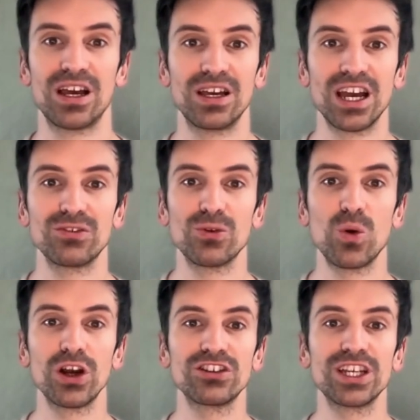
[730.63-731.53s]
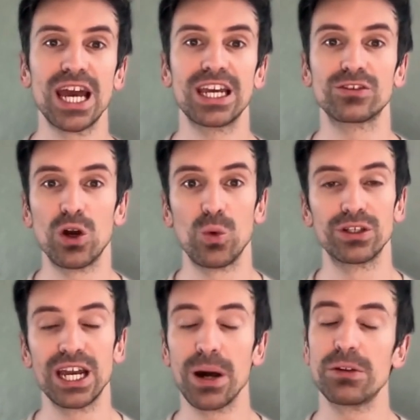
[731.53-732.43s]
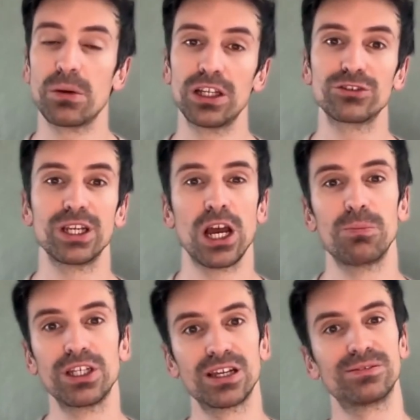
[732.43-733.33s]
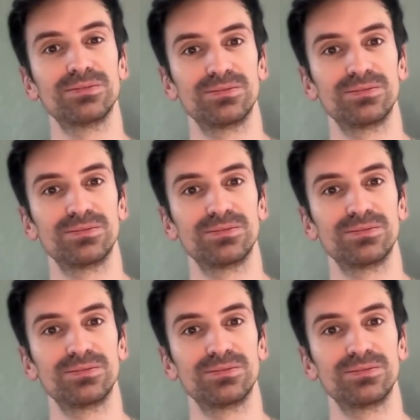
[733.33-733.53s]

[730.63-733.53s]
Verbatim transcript: Thanks for watching, and as always, happy monitoring out there!